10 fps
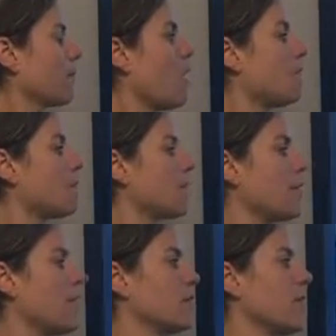Obviously
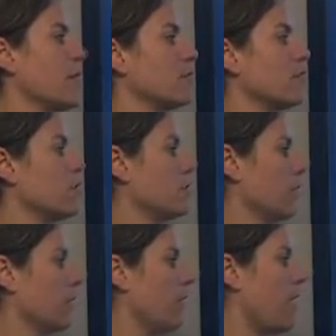that depends on
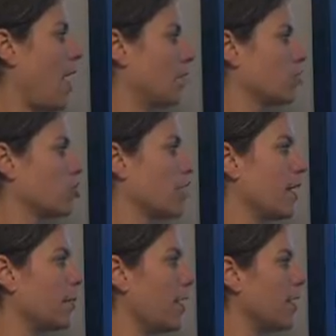your average
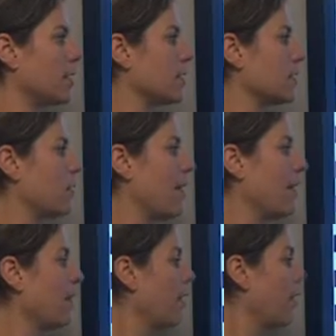sale price as
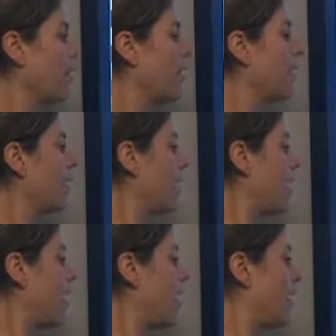well.
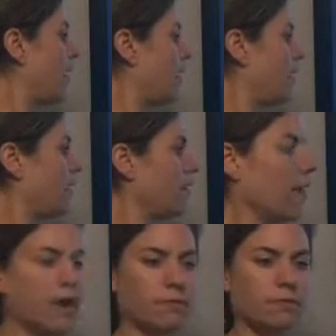
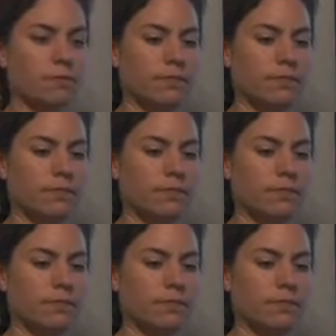Okay.